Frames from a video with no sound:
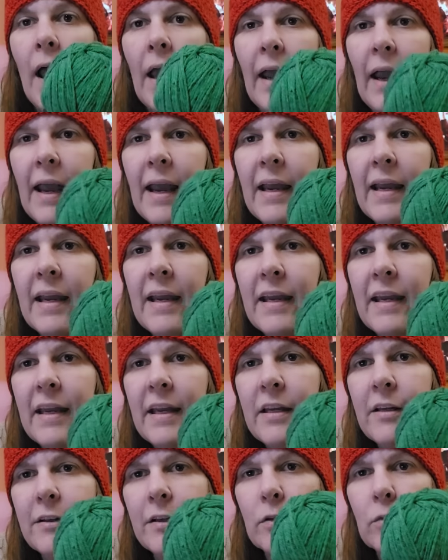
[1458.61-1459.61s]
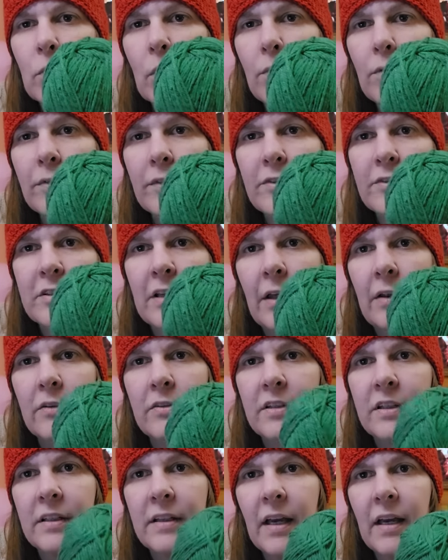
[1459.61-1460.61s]
Hey, you could roll those colors
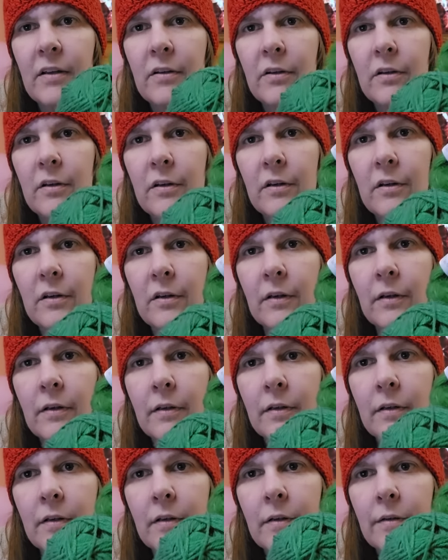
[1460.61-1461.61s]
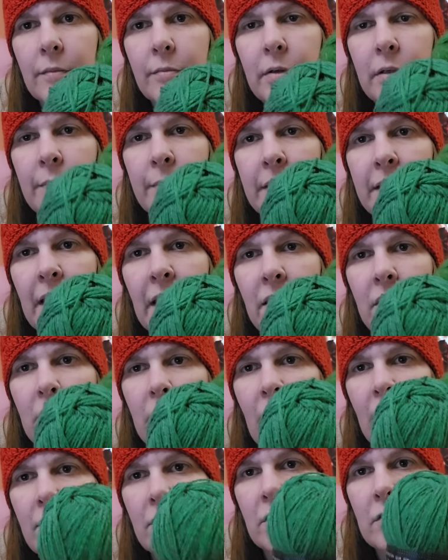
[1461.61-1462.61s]
together. Put them together,
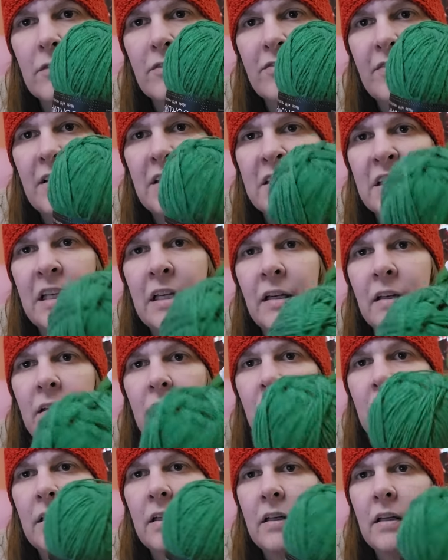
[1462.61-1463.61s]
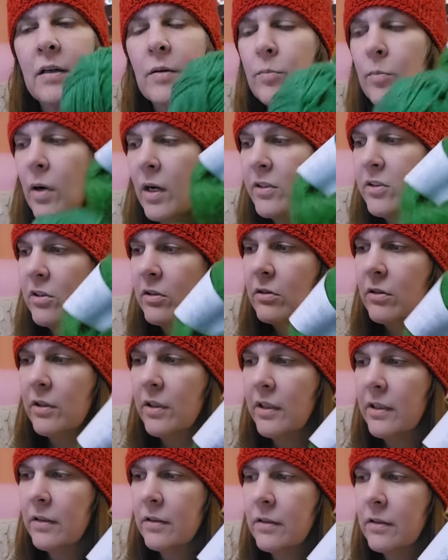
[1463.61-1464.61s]
have a little fuzzy matcha
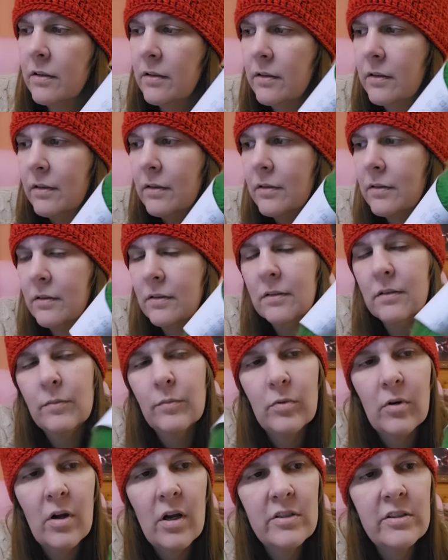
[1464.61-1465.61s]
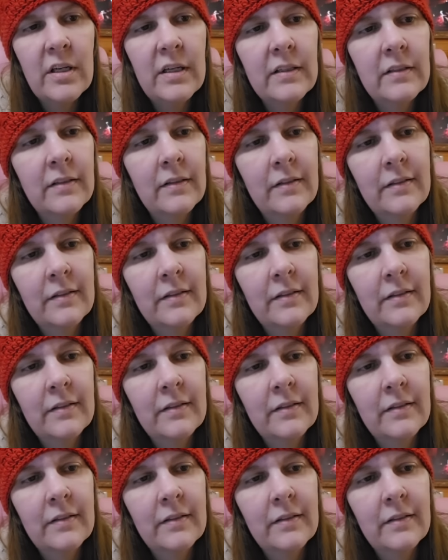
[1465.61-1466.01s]
looking project.